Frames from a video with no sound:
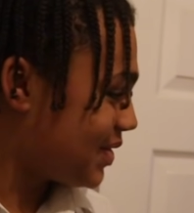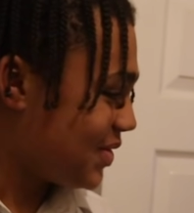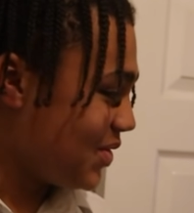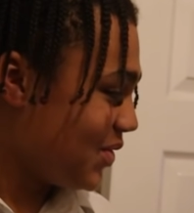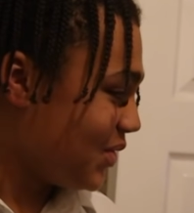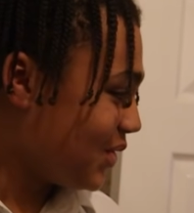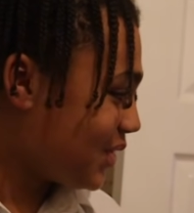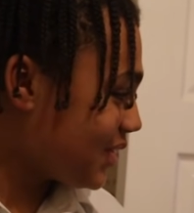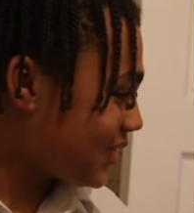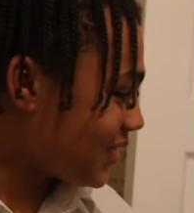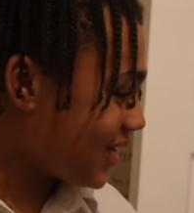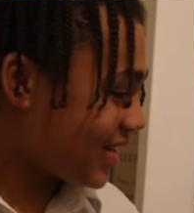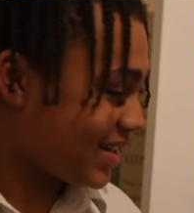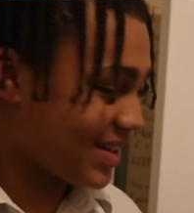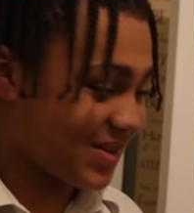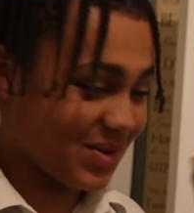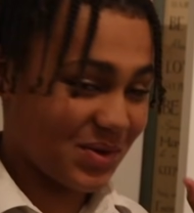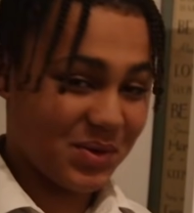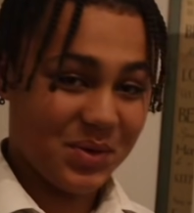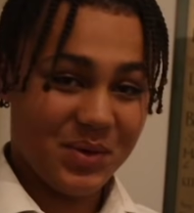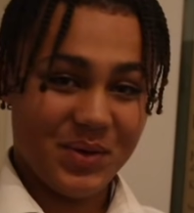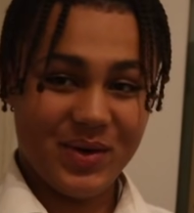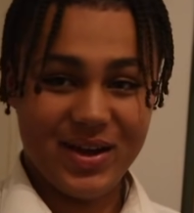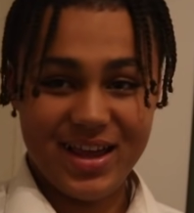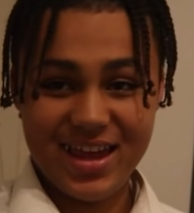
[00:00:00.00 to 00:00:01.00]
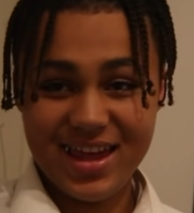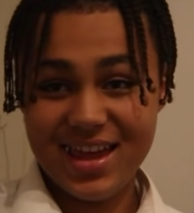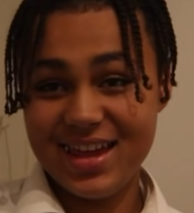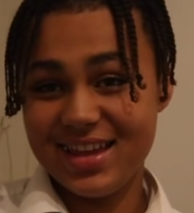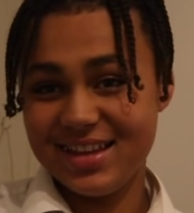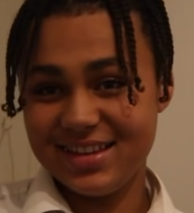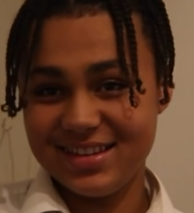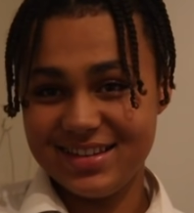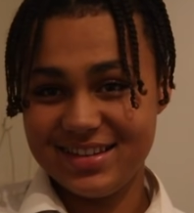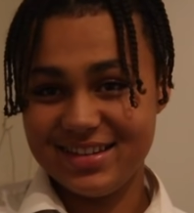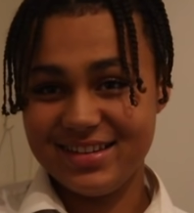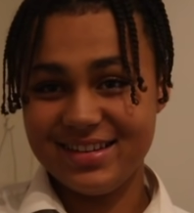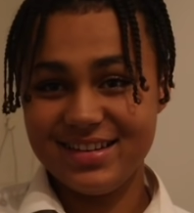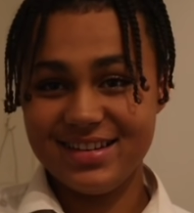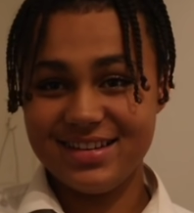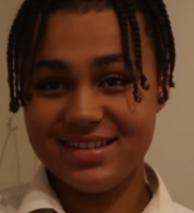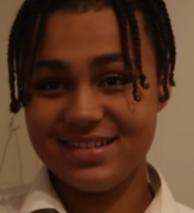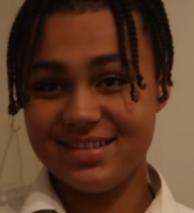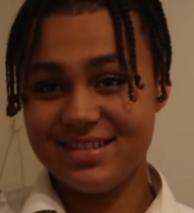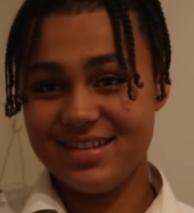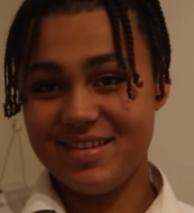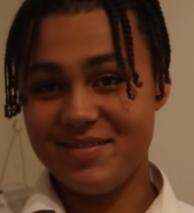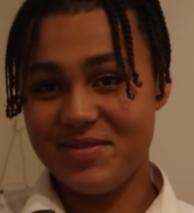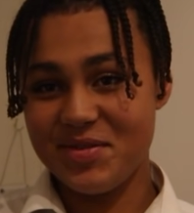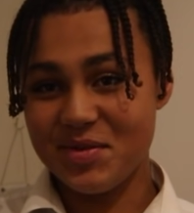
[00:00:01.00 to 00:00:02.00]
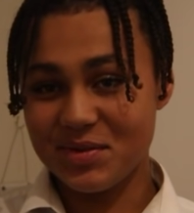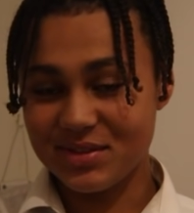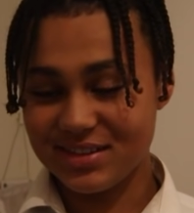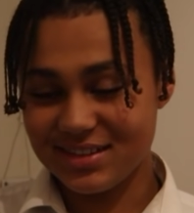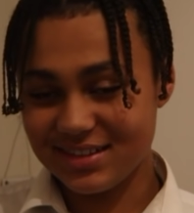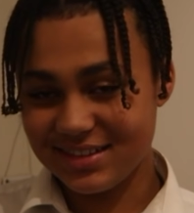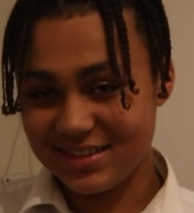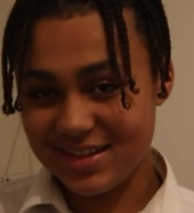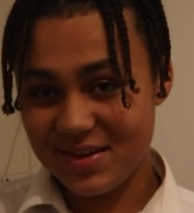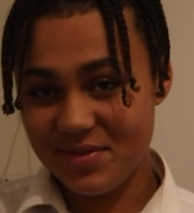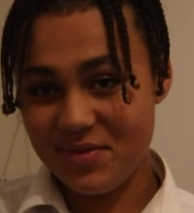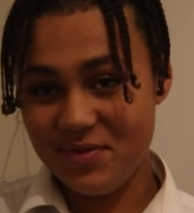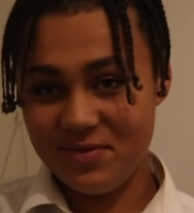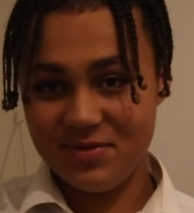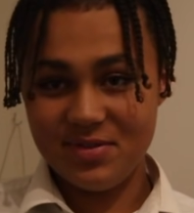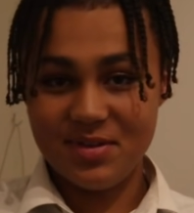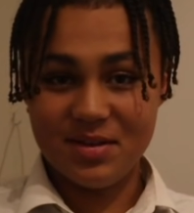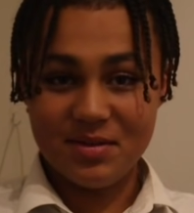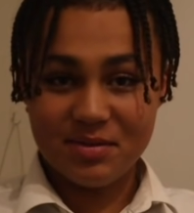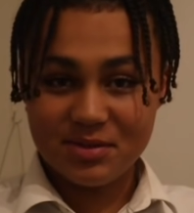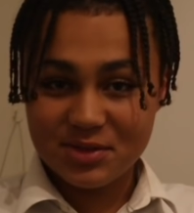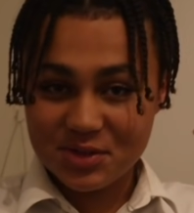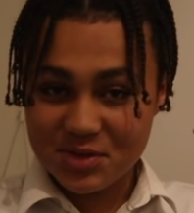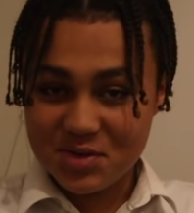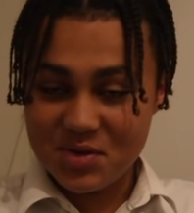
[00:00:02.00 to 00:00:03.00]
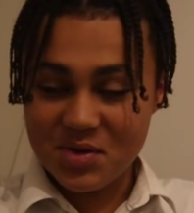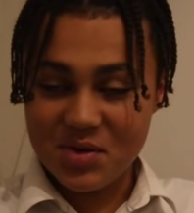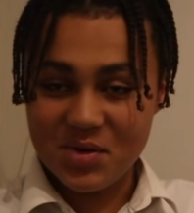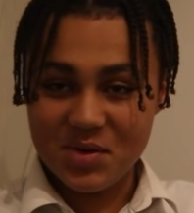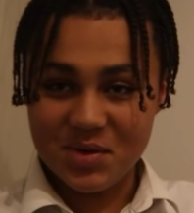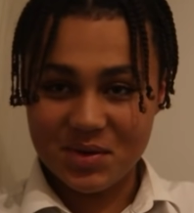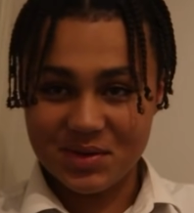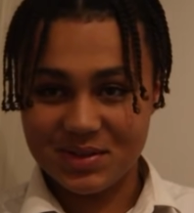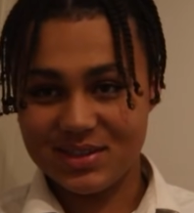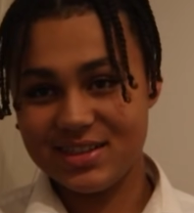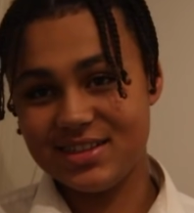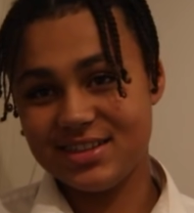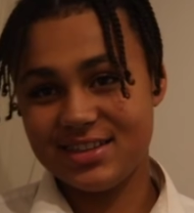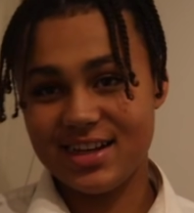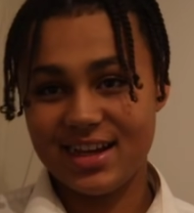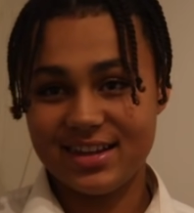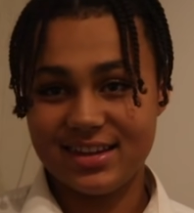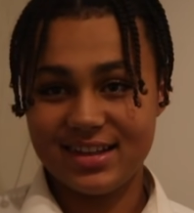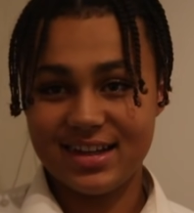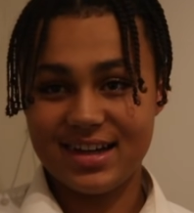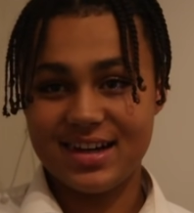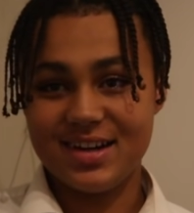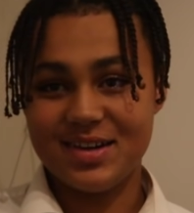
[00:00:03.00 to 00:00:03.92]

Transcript: You would have had a hot head if you was if the scooter was inside the